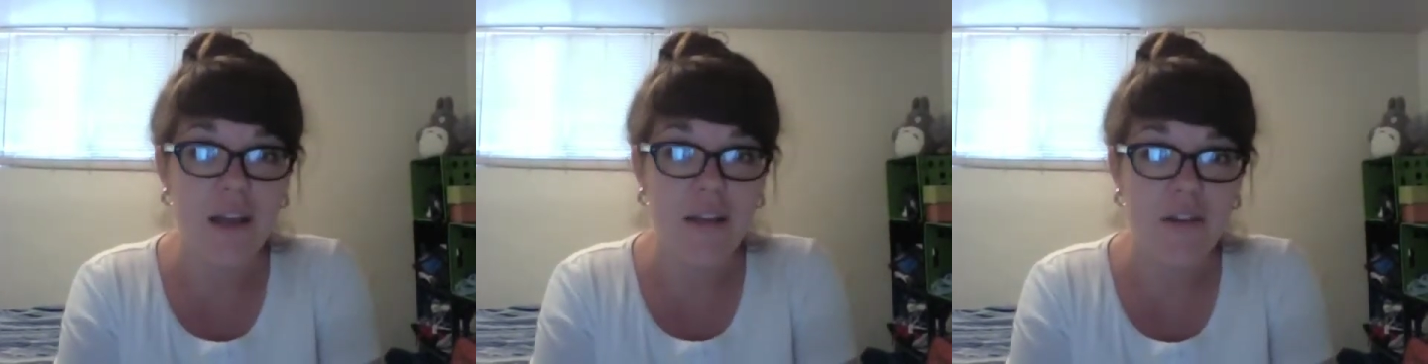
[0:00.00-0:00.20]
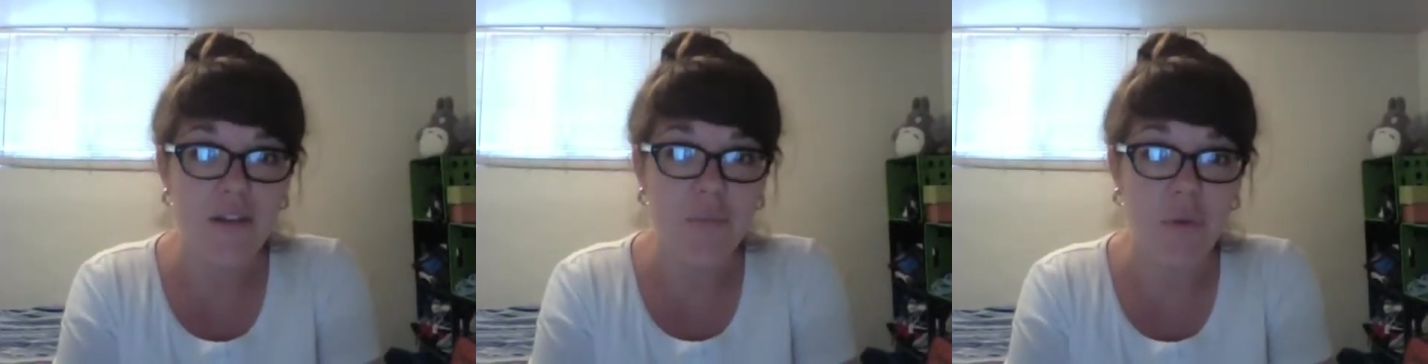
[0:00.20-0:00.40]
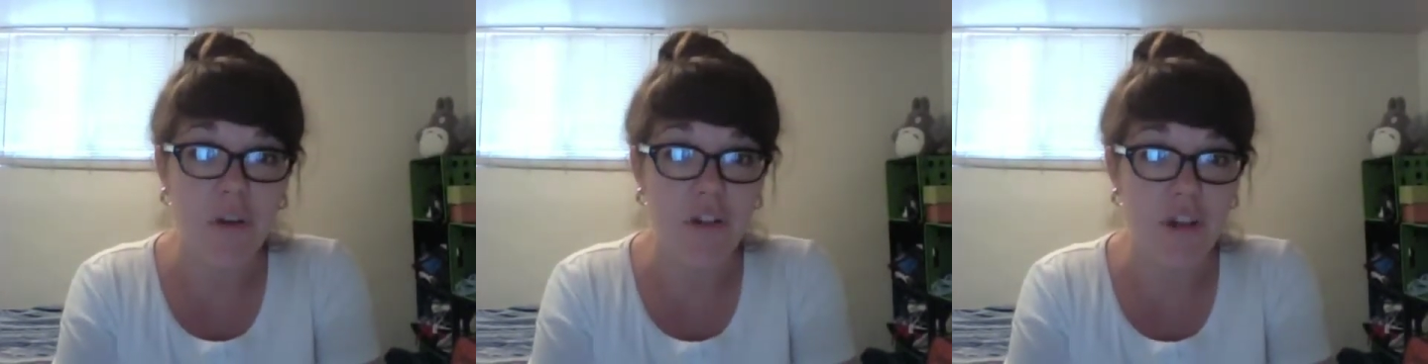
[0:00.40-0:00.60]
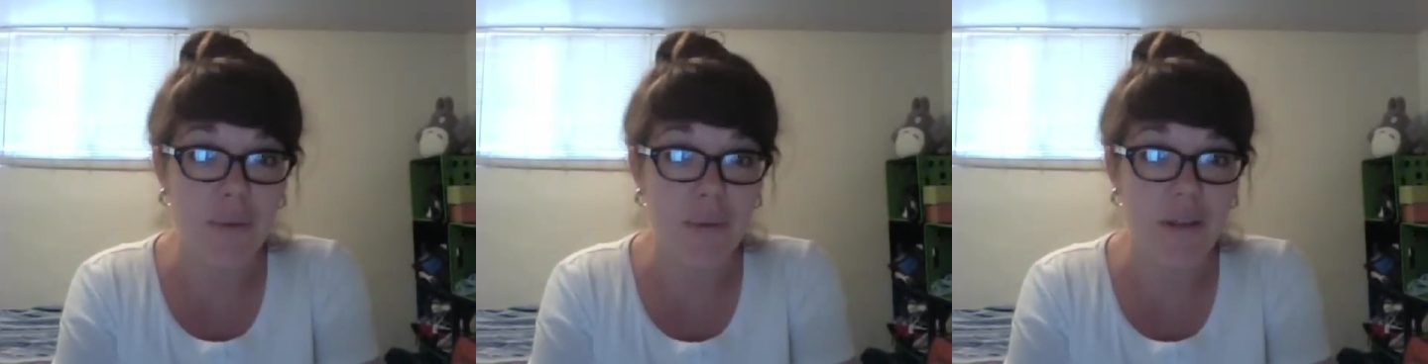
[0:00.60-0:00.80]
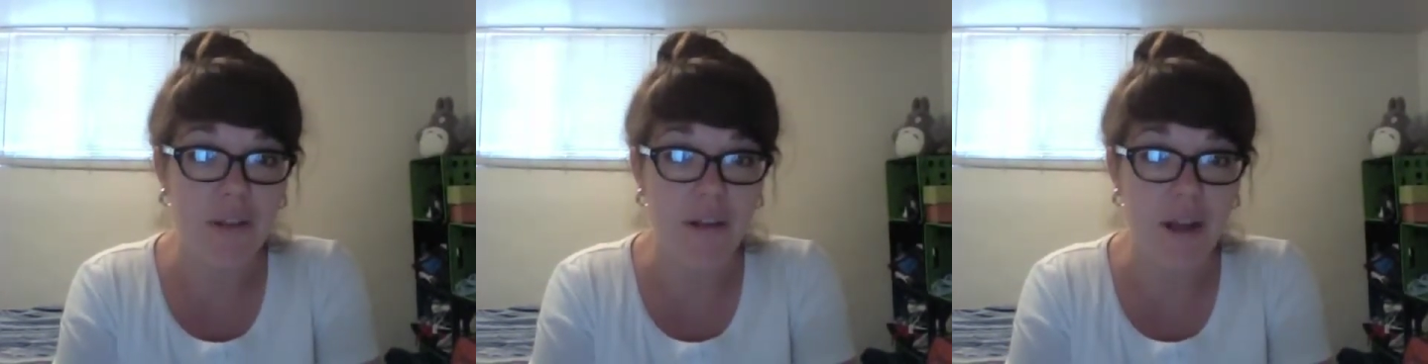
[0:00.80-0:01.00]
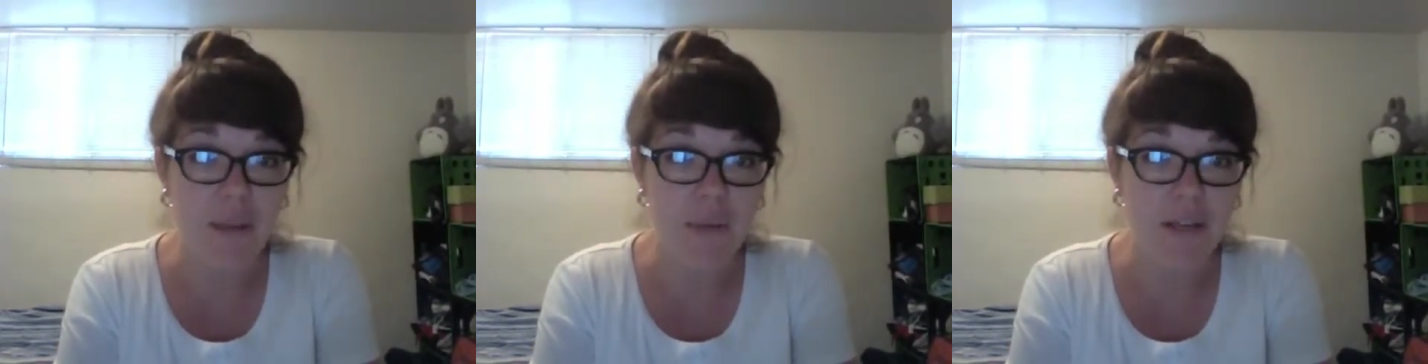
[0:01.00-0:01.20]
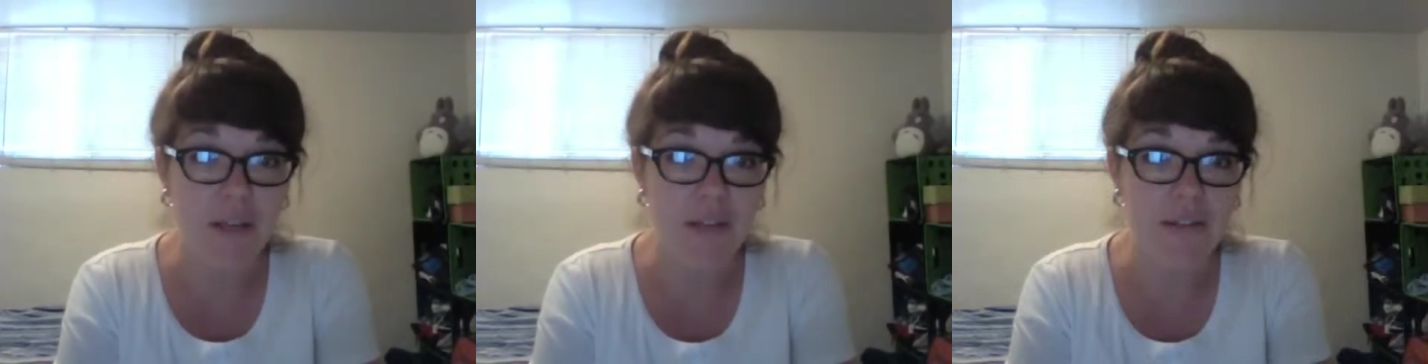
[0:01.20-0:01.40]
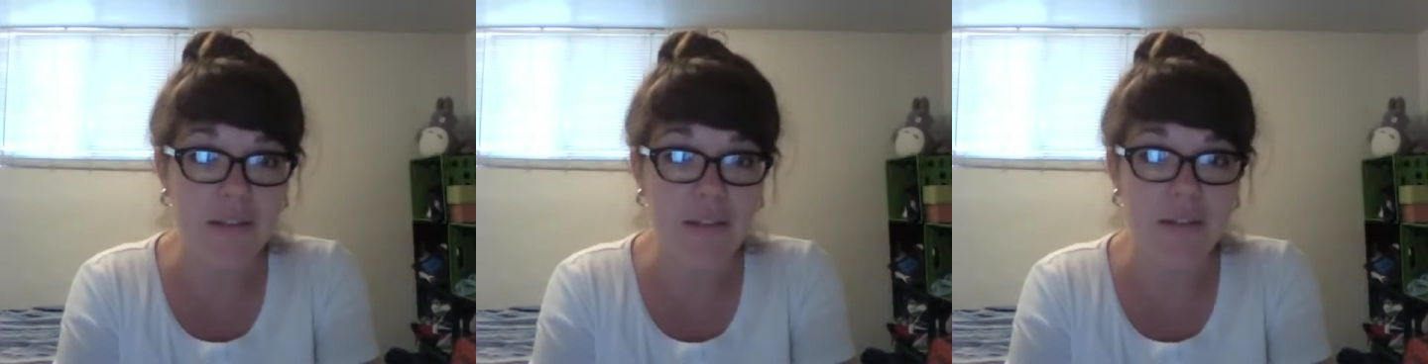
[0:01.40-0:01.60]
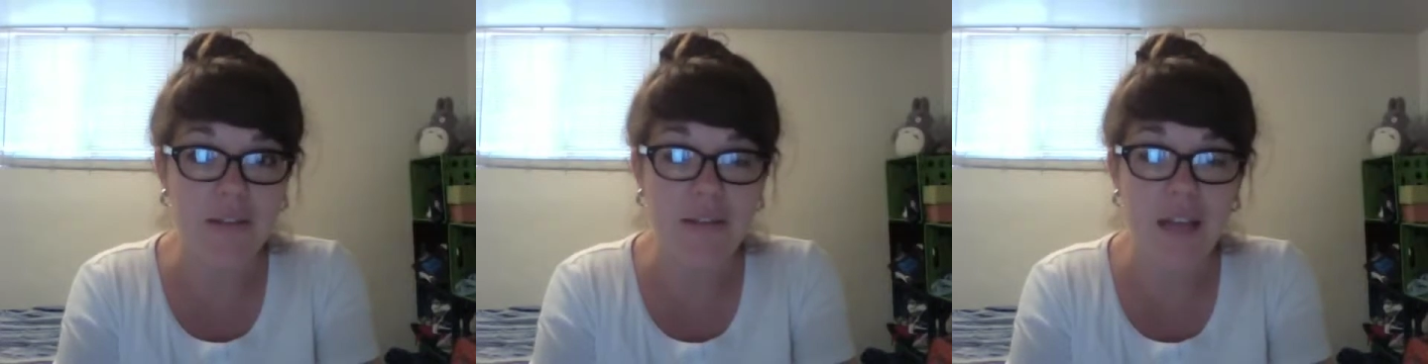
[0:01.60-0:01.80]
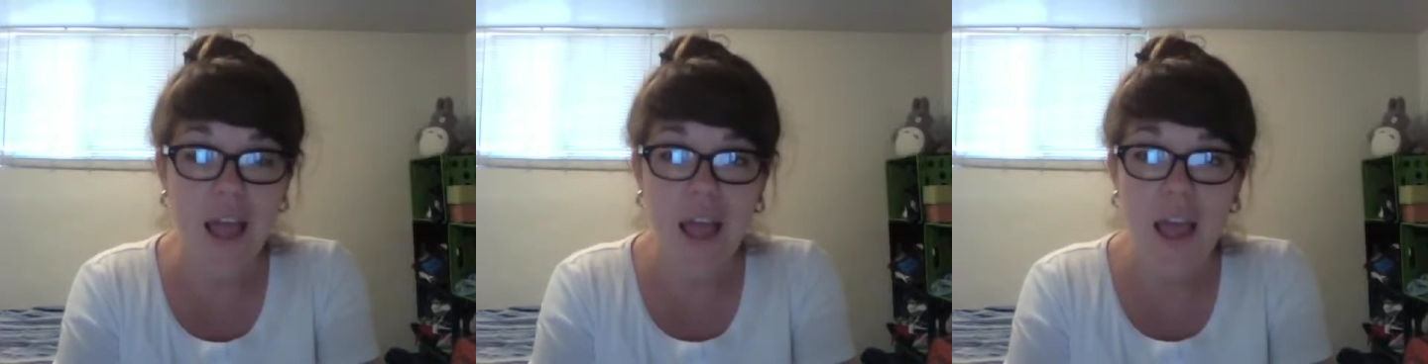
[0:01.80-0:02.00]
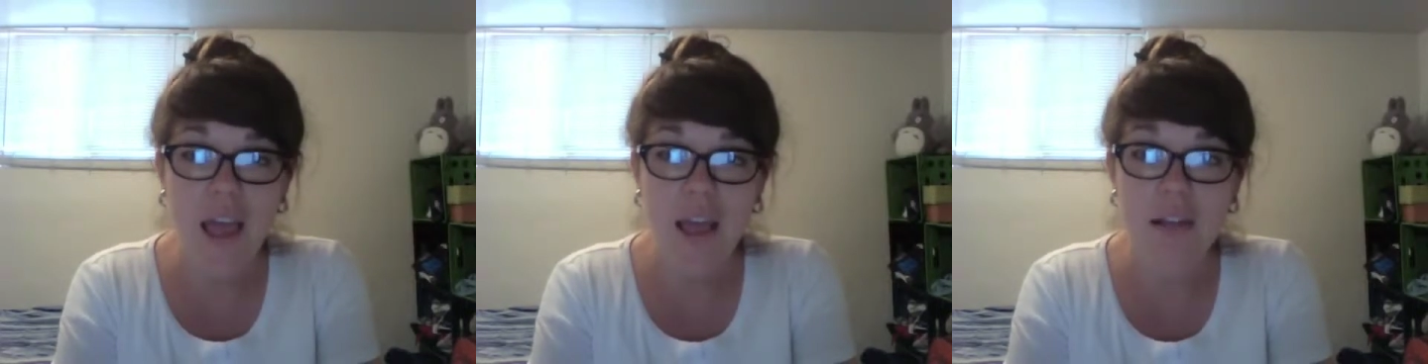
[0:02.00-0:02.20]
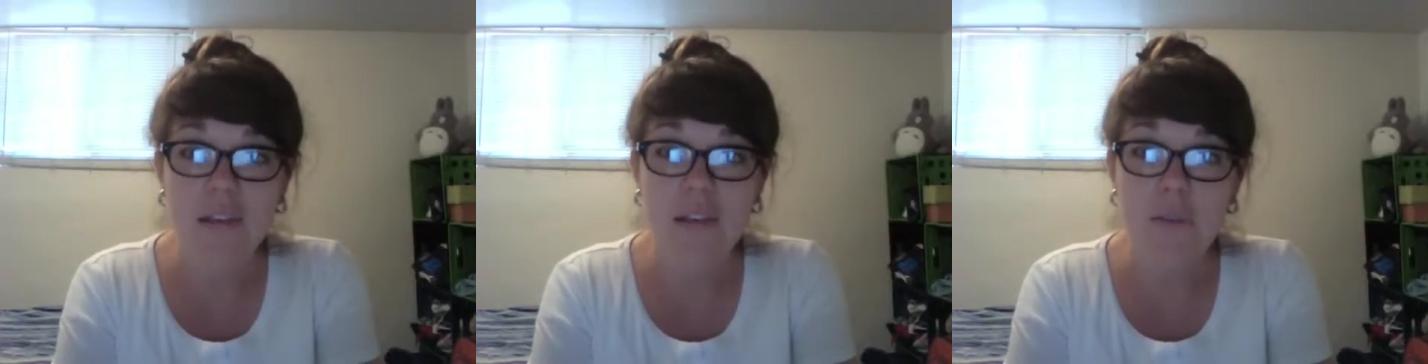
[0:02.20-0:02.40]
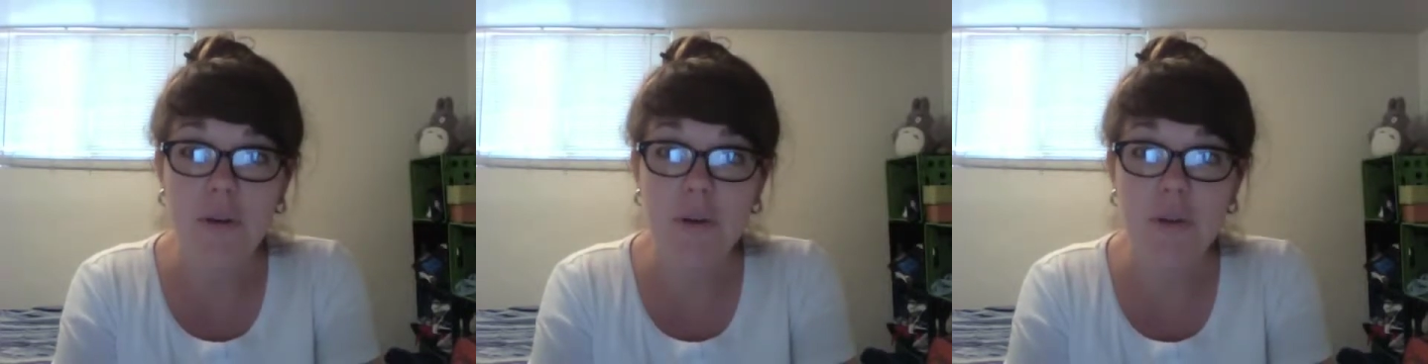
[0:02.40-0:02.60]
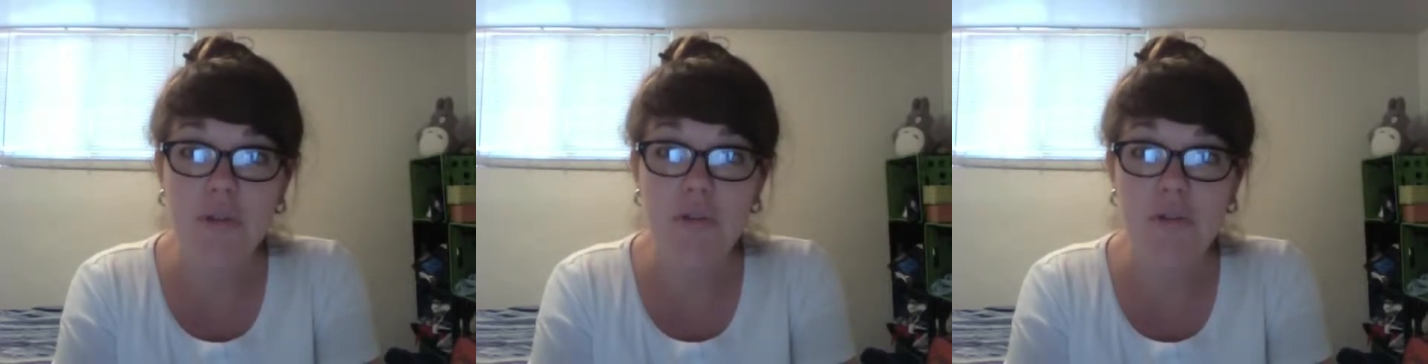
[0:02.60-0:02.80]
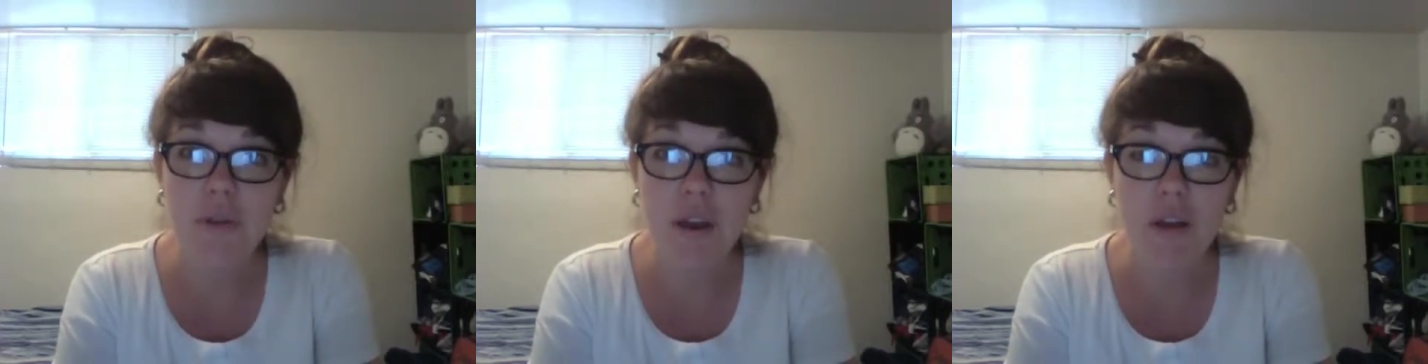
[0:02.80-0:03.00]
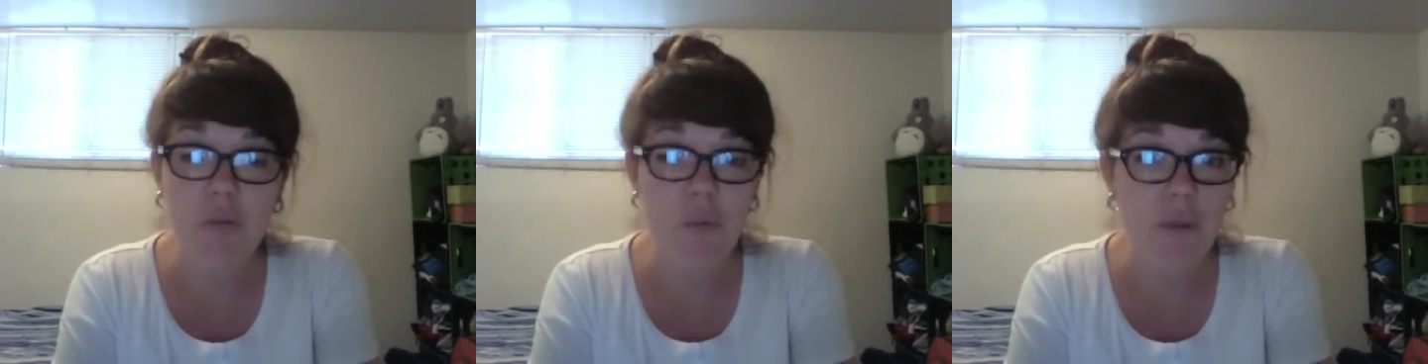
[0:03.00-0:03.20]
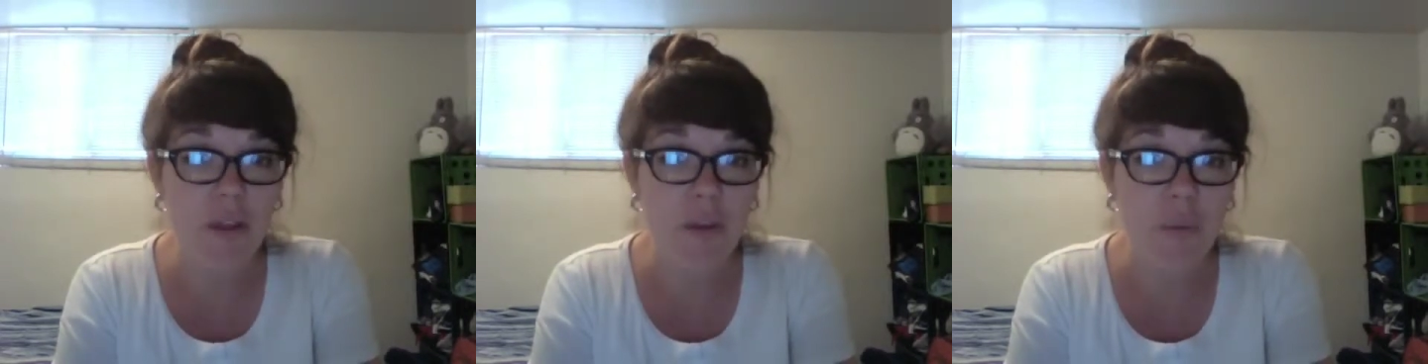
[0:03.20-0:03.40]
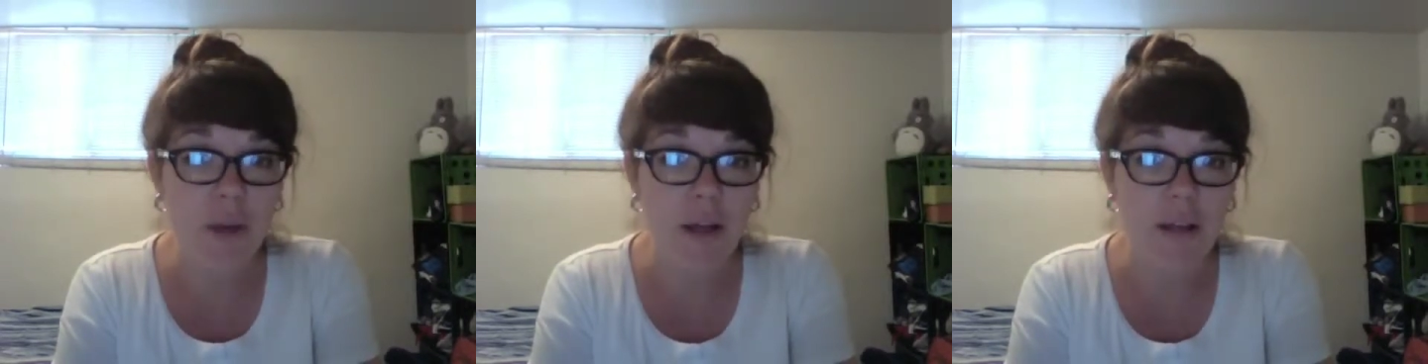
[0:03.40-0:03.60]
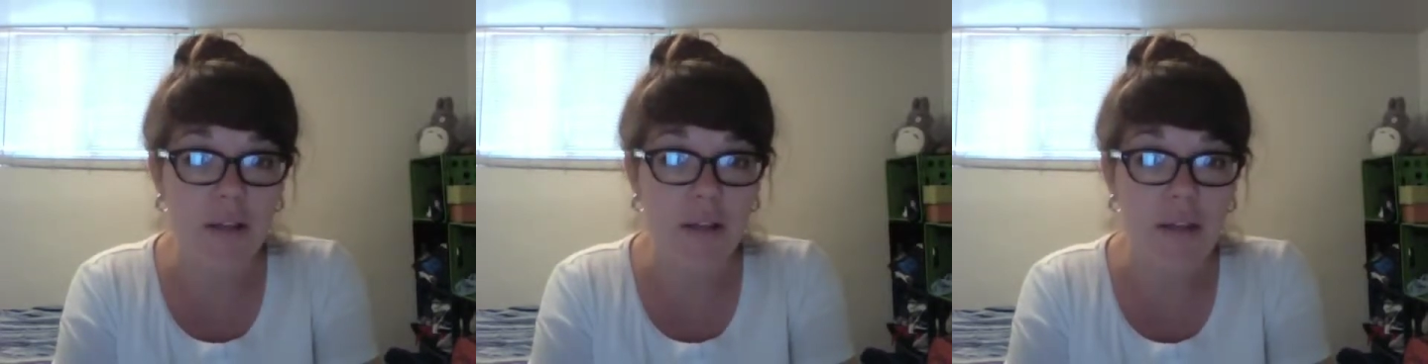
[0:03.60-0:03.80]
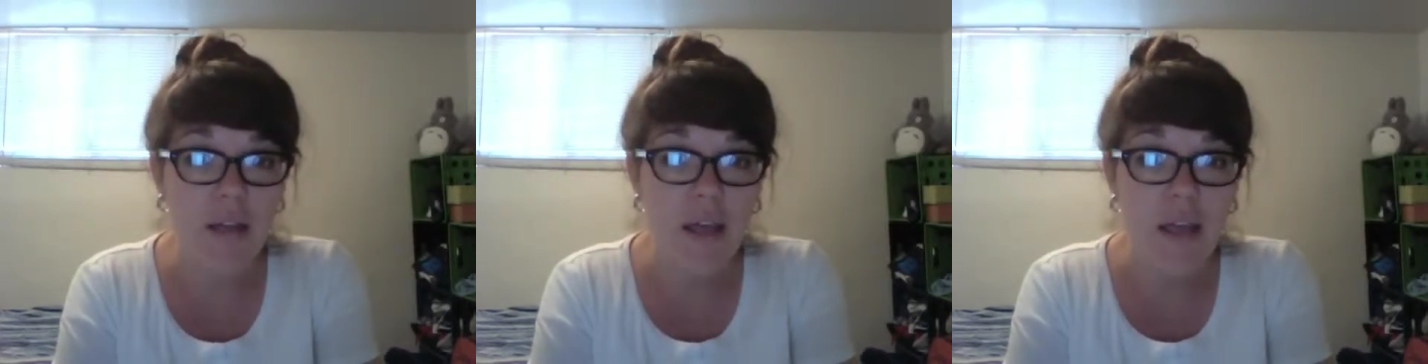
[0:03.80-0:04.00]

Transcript: brush up on their abacus skills. And someone who's trained really well